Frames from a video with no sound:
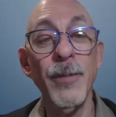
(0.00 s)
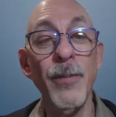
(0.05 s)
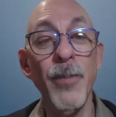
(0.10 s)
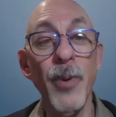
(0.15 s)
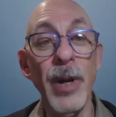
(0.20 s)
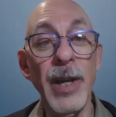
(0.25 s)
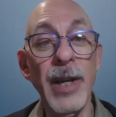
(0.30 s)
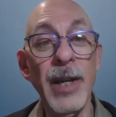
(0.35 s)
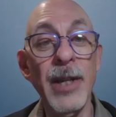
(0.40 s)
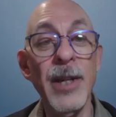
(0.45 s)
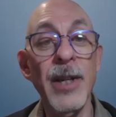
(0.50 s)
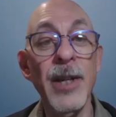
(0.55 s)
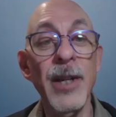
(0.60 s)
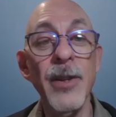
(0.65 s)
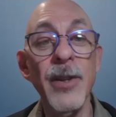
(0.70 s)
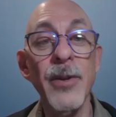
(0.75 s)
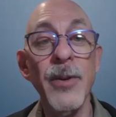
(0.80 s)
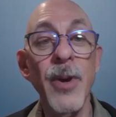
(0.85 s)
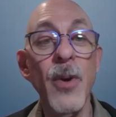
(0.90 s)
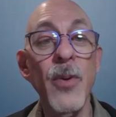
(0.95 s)
bring in
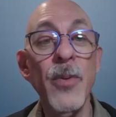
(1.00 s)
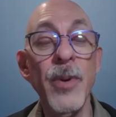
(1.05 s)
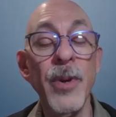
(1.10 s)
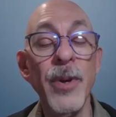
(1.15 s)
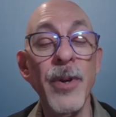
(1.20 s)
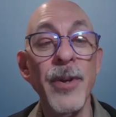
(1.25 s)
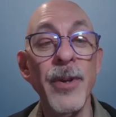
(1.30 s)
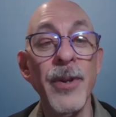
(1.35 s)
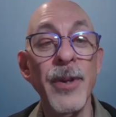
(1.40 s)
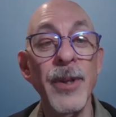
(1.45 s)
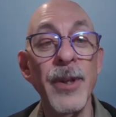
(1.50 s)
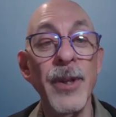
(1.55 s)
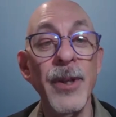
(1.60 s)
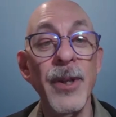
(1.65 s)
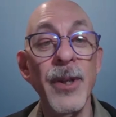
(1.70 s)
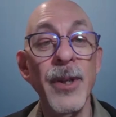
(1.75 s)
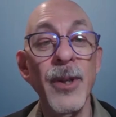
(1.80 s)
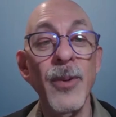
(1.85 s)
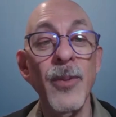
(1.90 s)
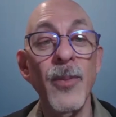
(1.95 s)
another owner?
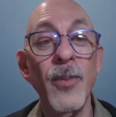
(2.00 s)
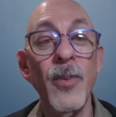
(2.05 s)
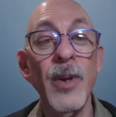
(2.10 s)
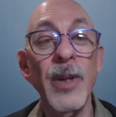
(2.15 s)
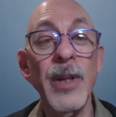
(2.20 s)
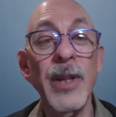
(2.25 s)
What,